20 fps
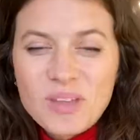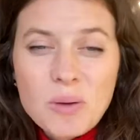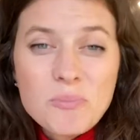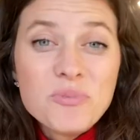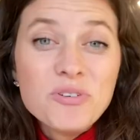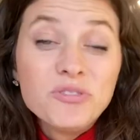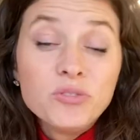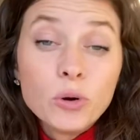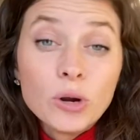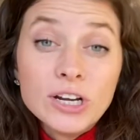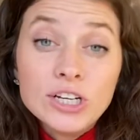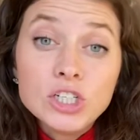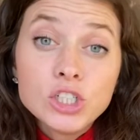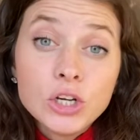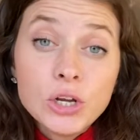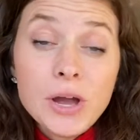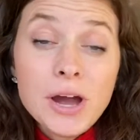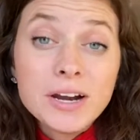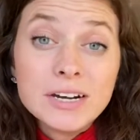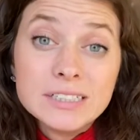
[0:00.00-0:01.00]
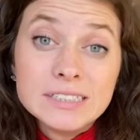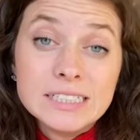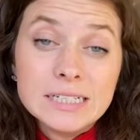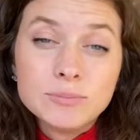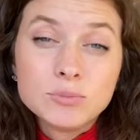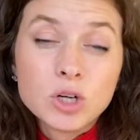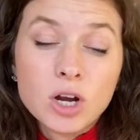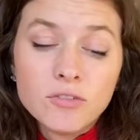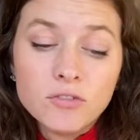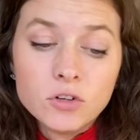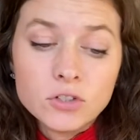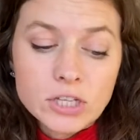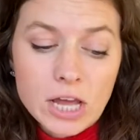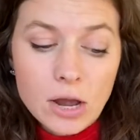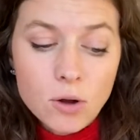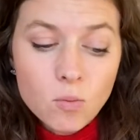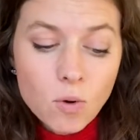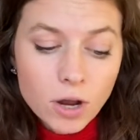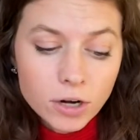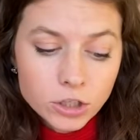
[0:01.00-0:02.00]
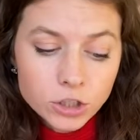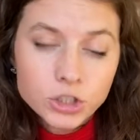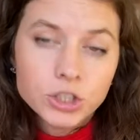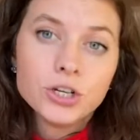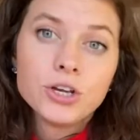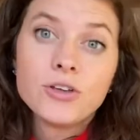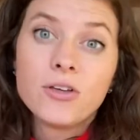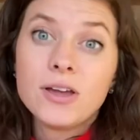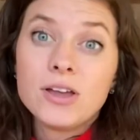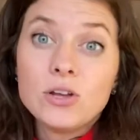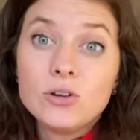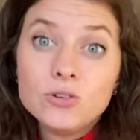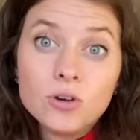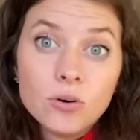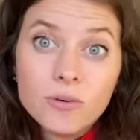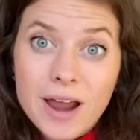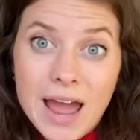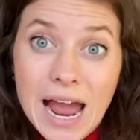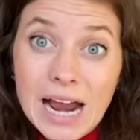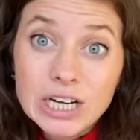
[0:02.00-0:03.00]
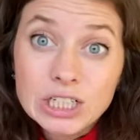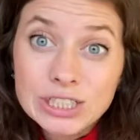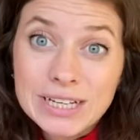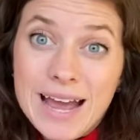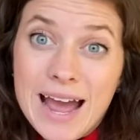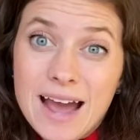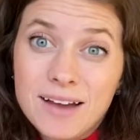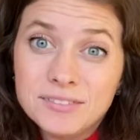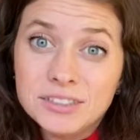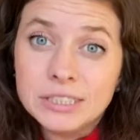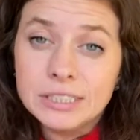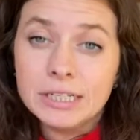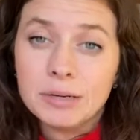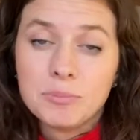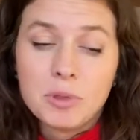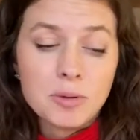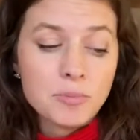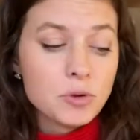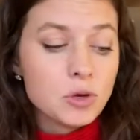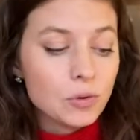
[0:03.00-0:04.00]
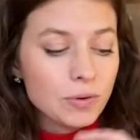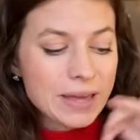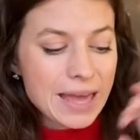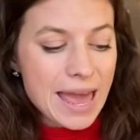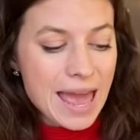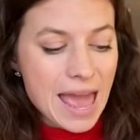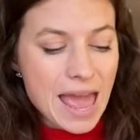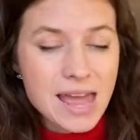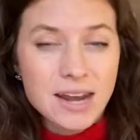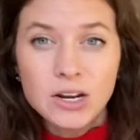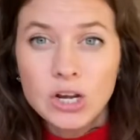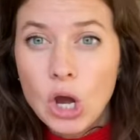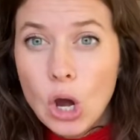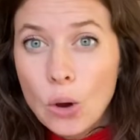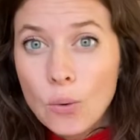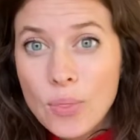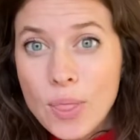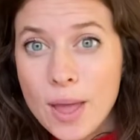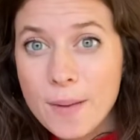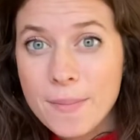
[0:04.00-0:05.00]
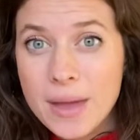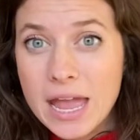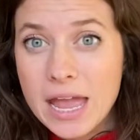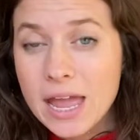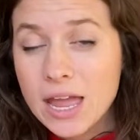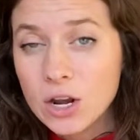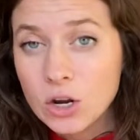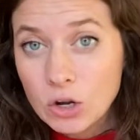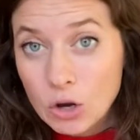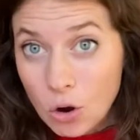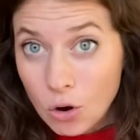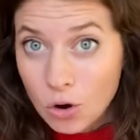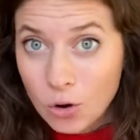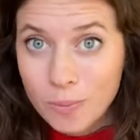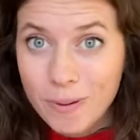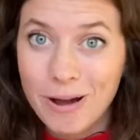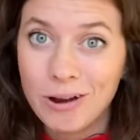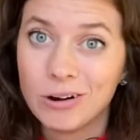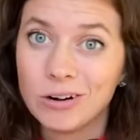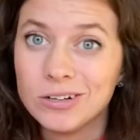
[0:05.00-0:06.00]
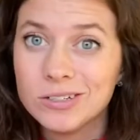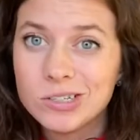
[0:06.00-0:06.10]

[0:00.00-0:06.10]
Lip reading: Before I show you how to dip truffles, I want to show you that you don't actually have to dip them. You can coat them in cocoa powder.